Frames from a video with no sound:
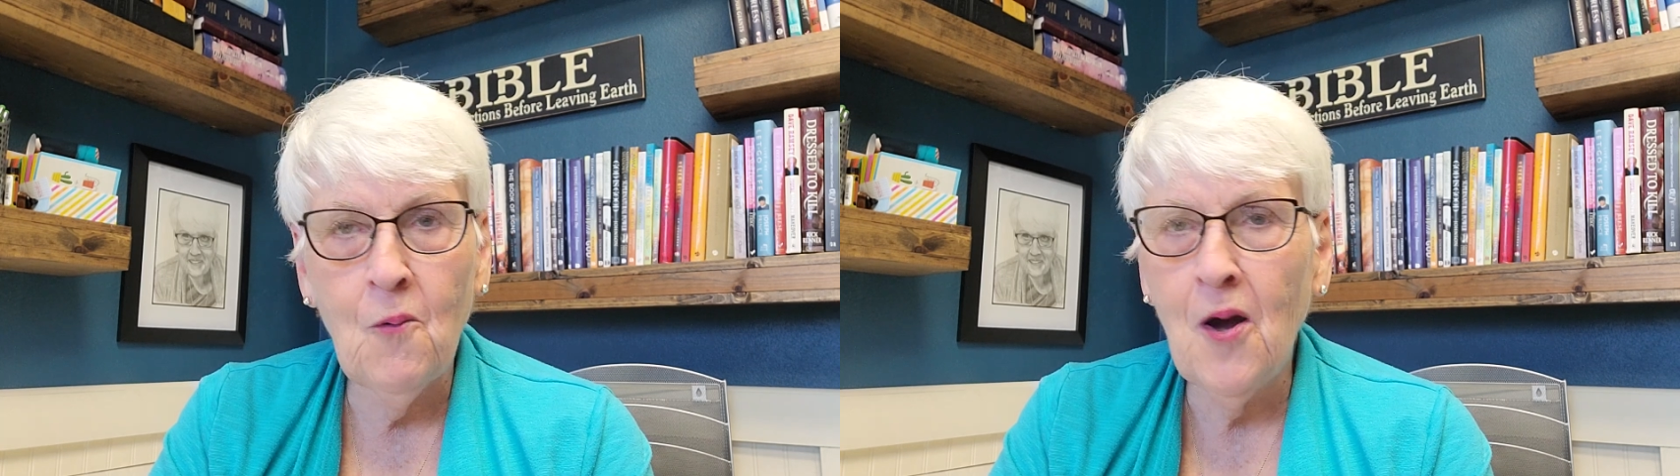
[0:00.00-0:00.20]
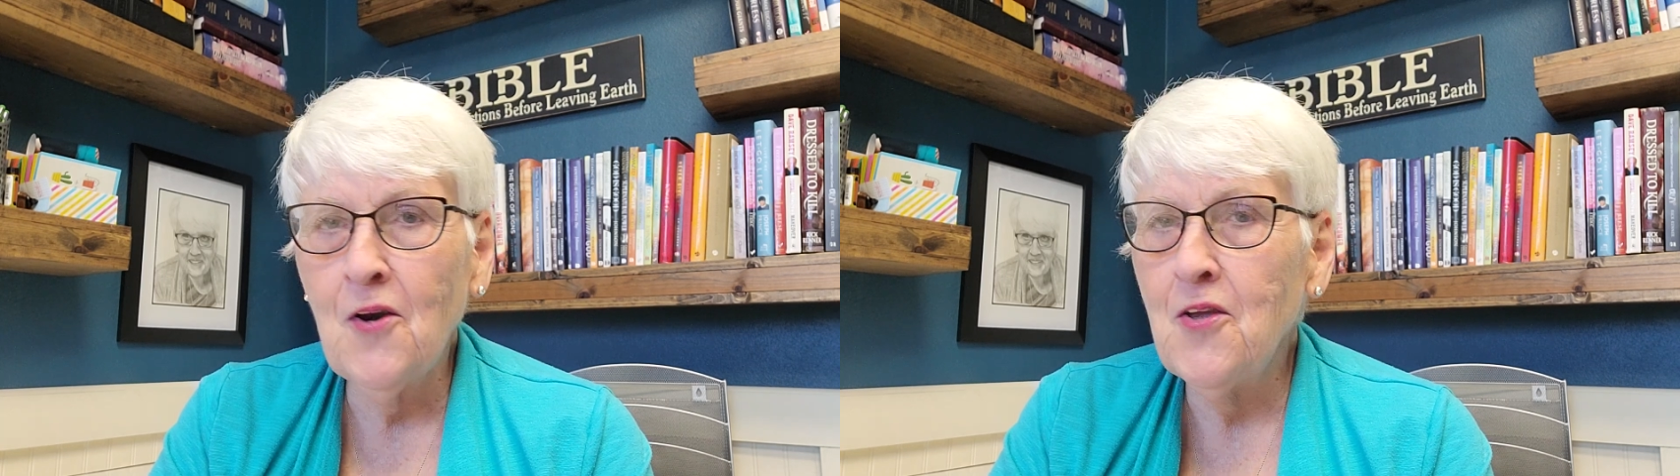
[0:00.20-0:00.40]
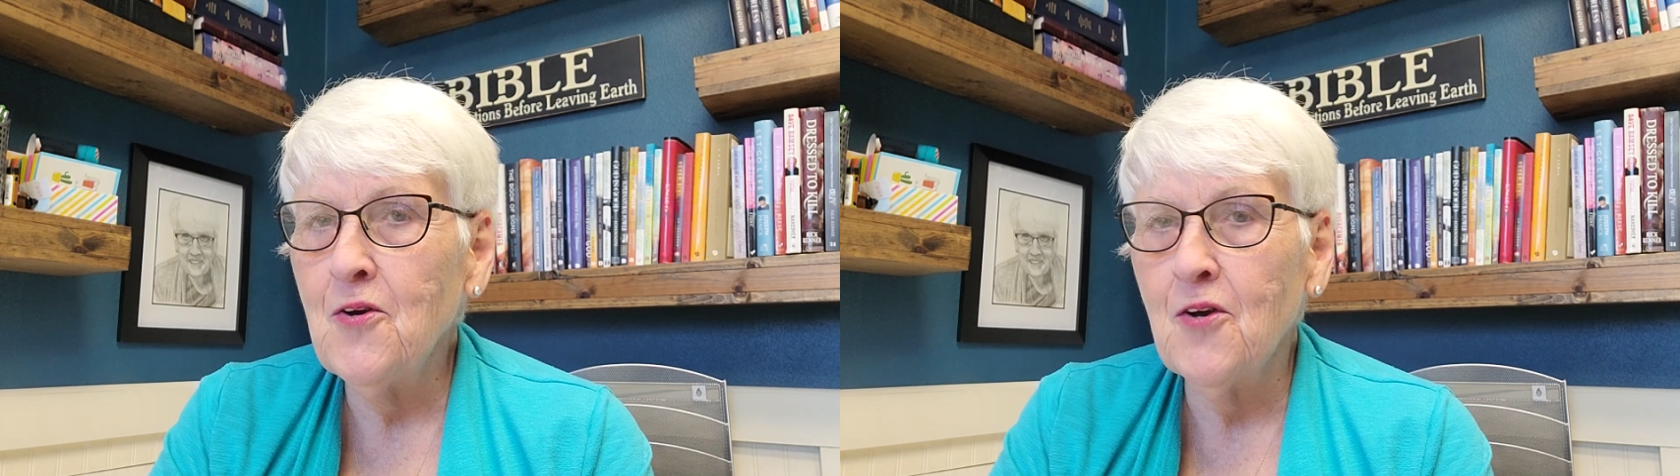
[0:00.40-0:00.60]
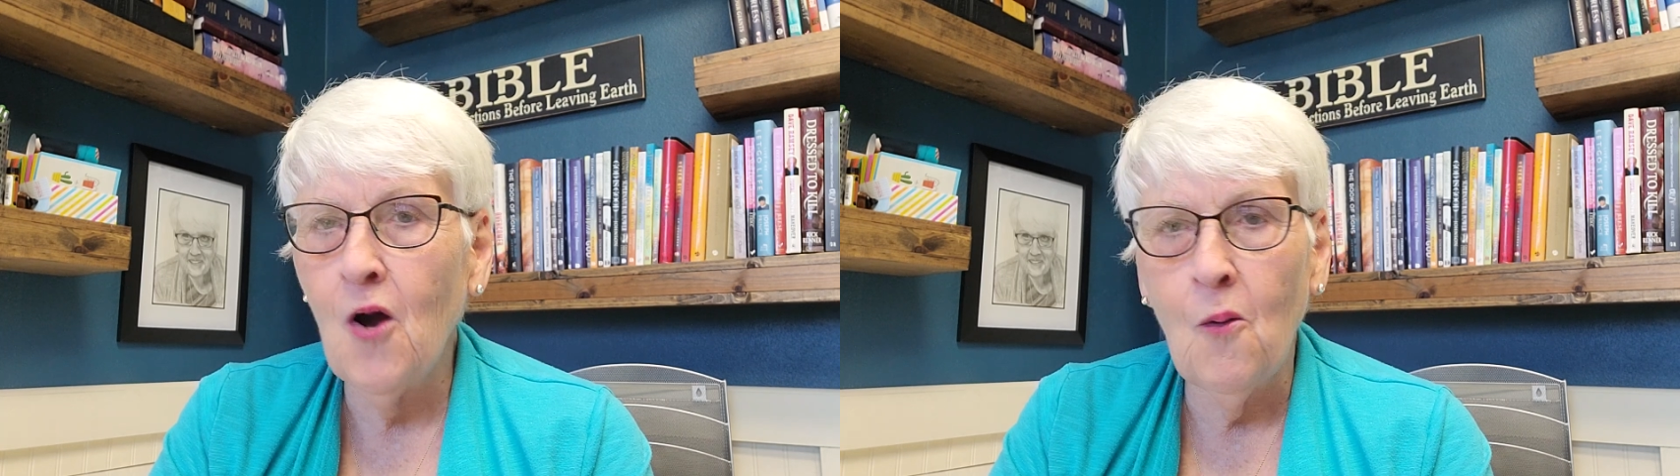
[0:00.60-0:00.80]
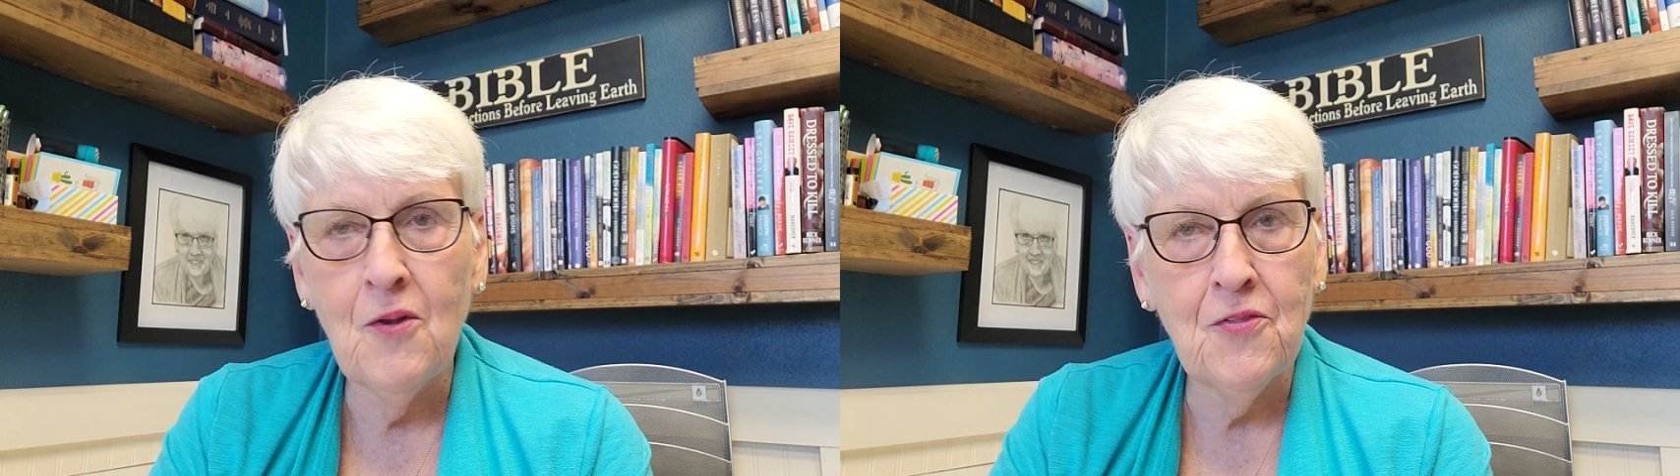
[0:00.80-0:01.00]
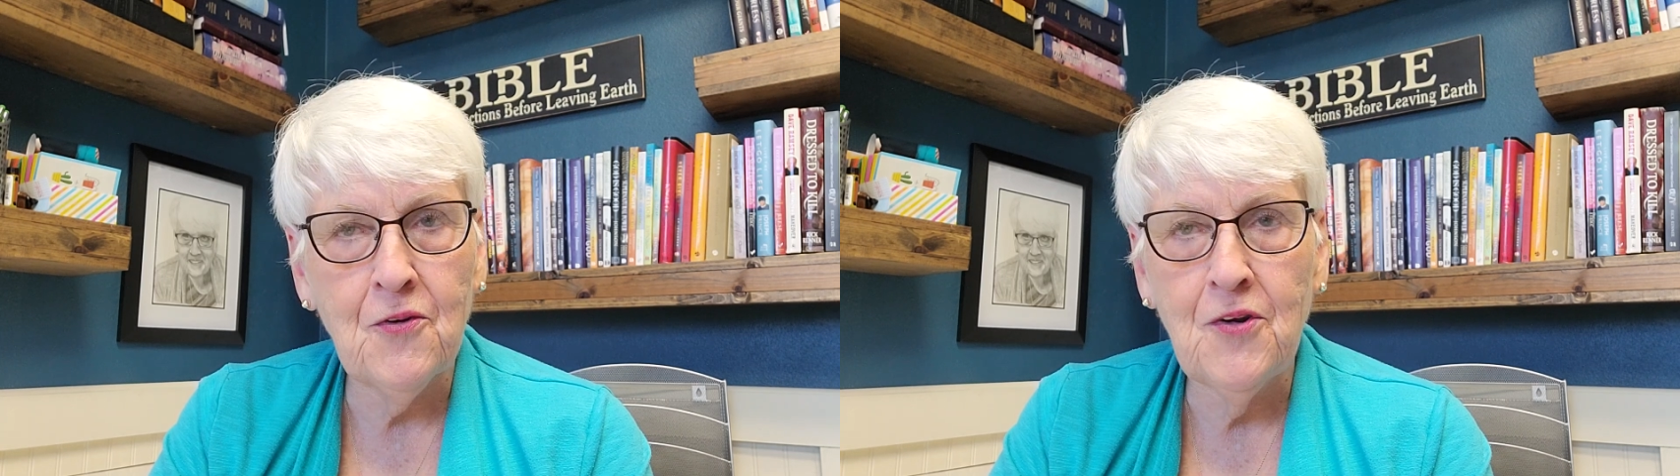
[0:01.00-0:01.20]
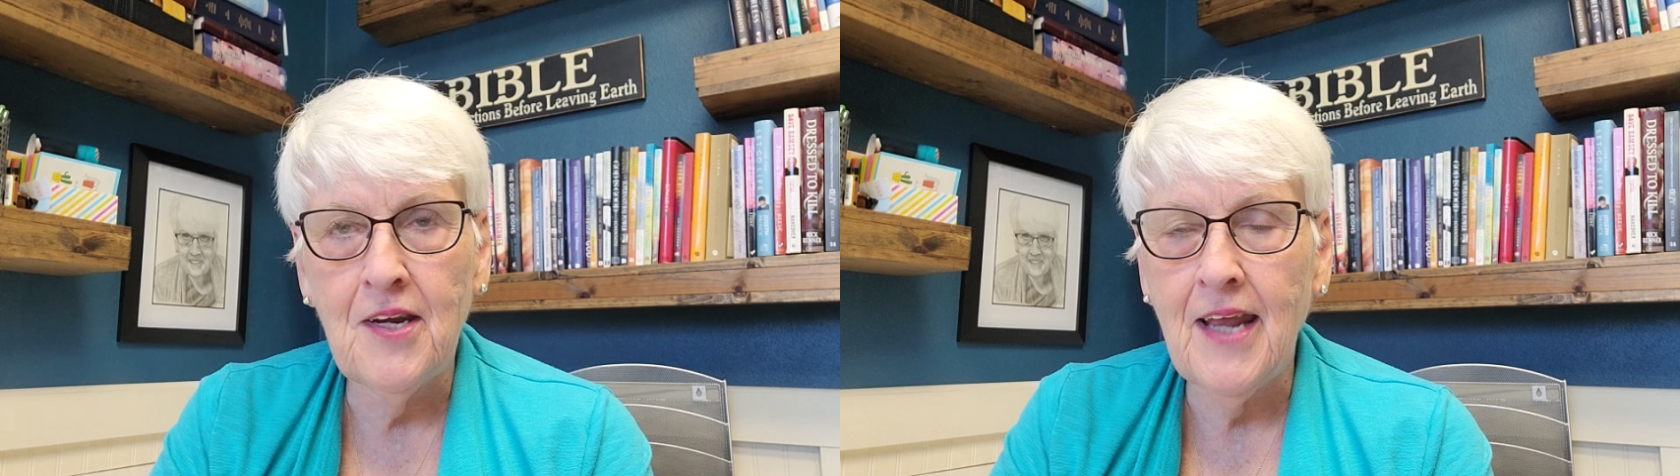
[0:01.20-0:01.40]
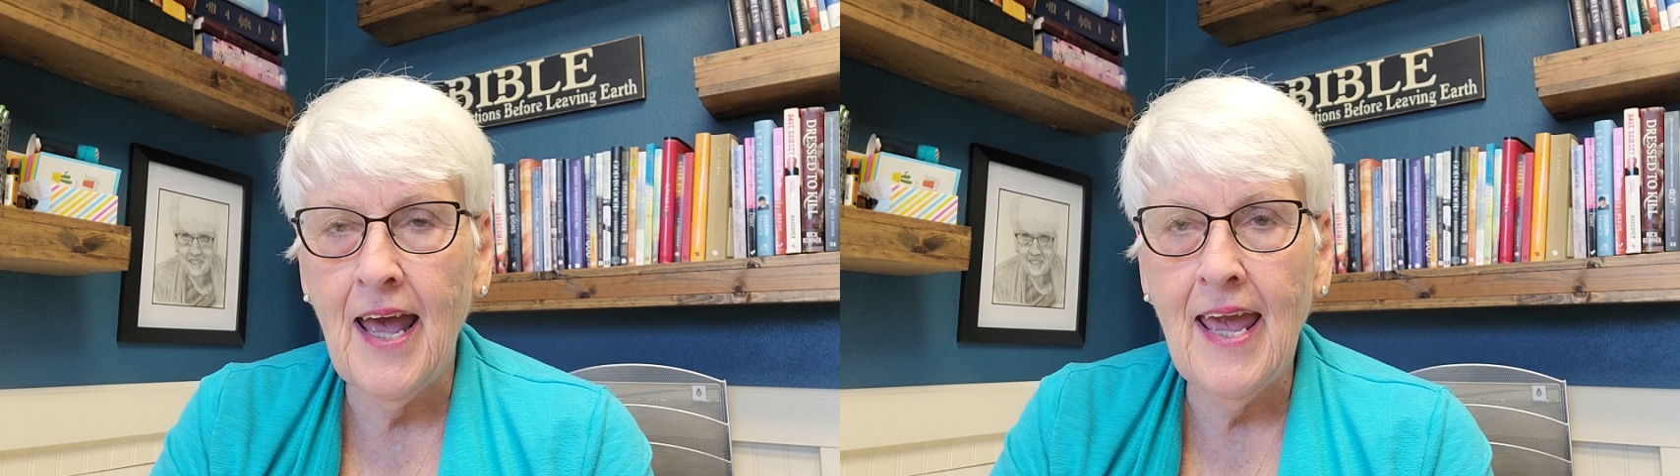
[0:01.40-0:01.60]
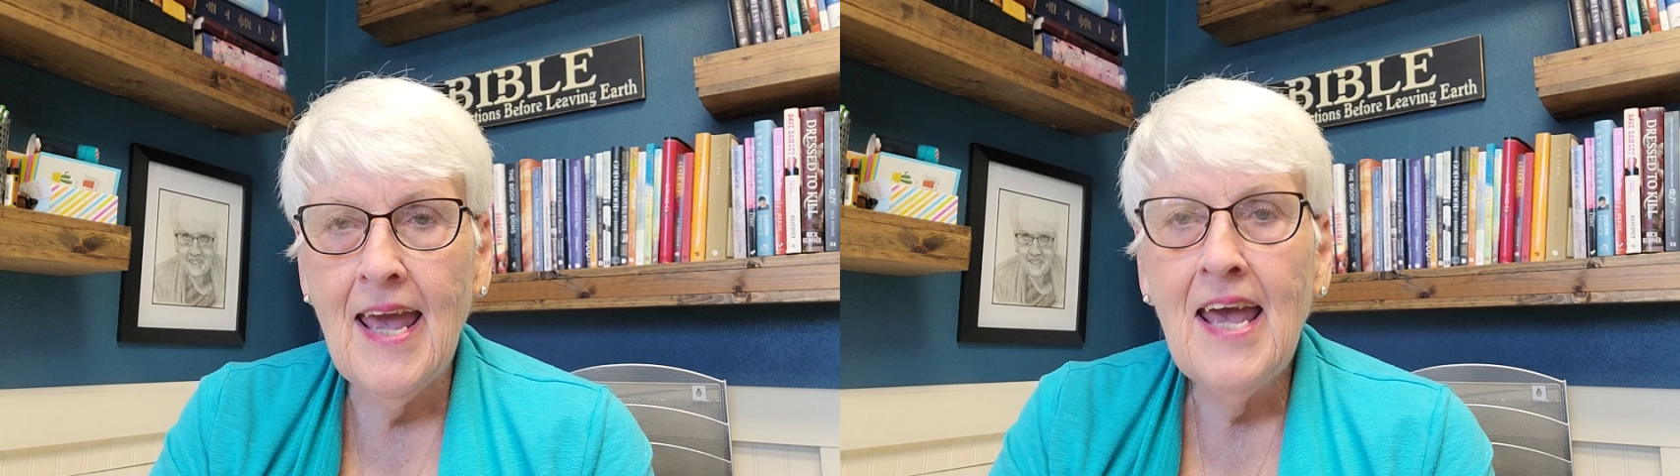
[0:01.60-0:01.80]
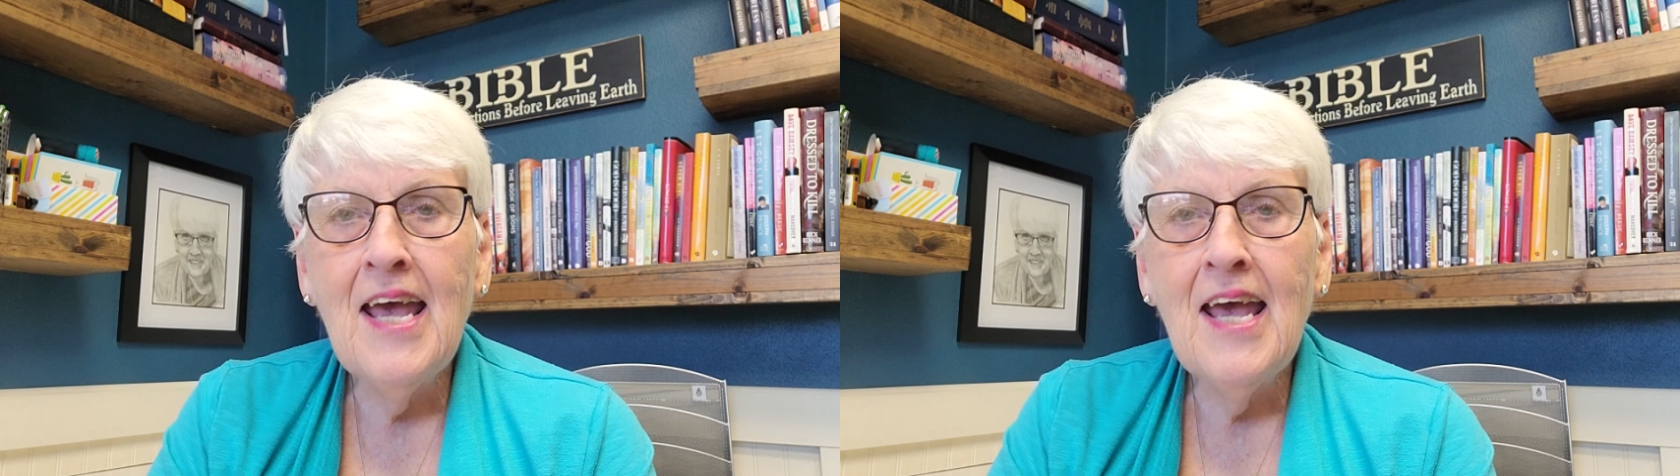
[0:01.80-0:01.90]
What are you going through today?